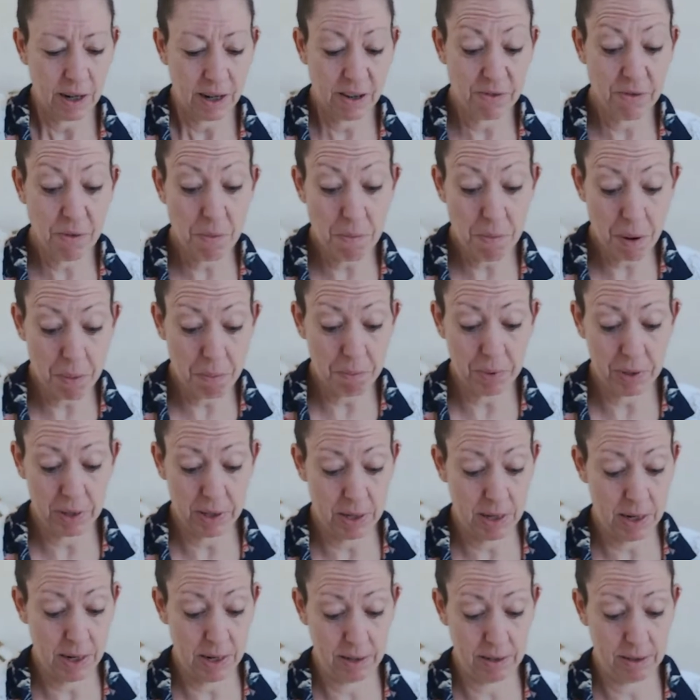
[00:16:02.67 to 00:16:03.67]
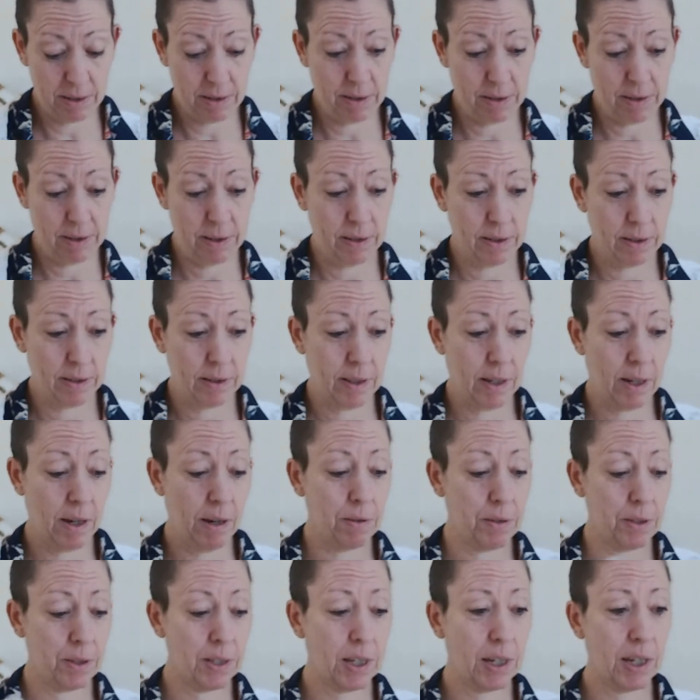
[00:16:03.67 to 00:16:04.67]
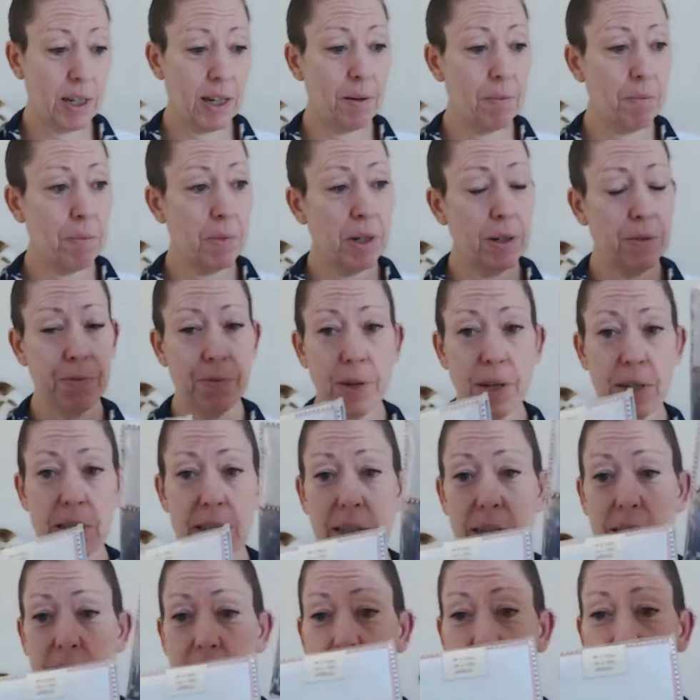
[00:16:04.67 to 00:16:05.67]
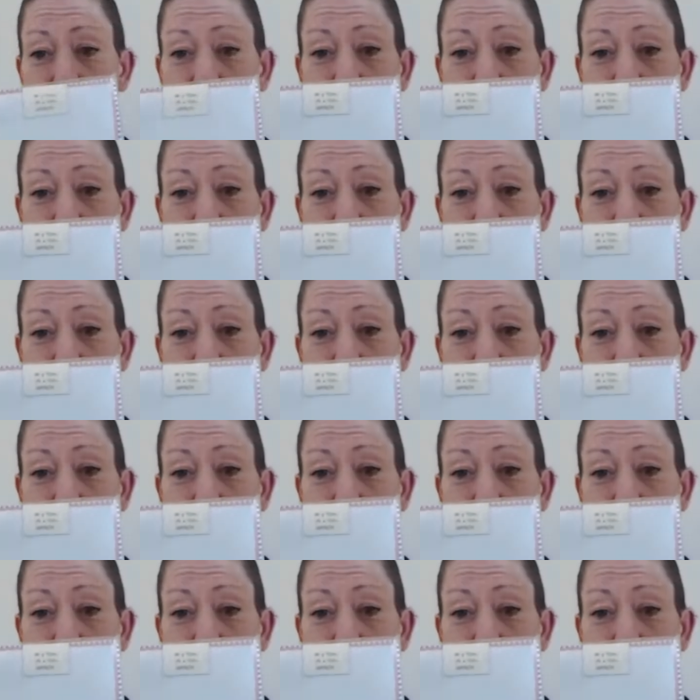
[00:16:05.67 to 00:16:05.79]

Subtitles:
I remember this. I was thinking my friend had